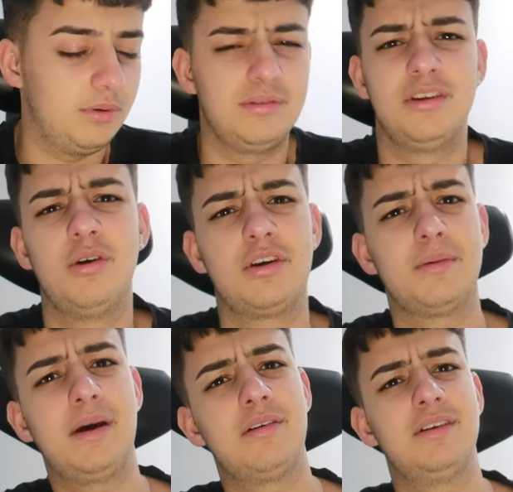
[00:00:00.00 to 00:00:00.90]
But
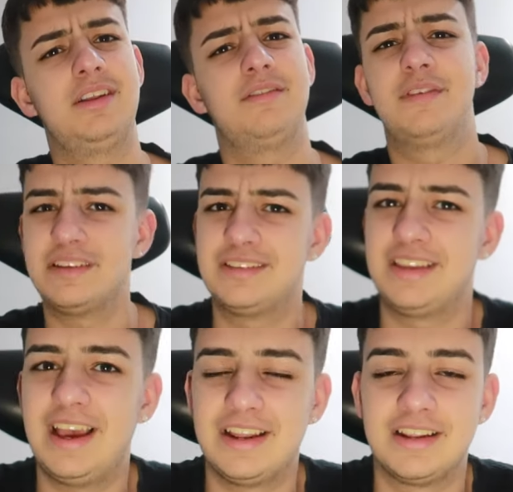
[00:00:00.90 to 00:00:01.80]
Logan apparently thinks
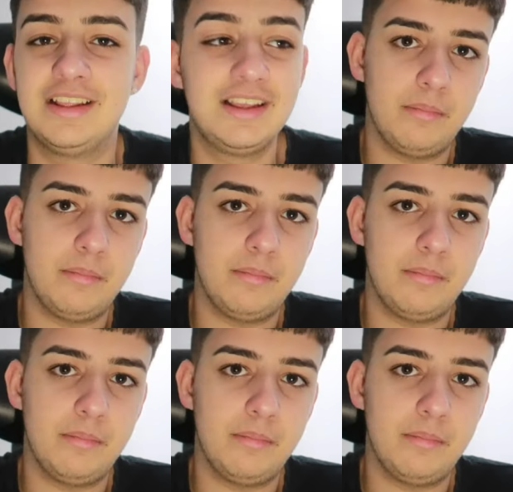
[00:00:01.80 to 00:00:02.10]
he can.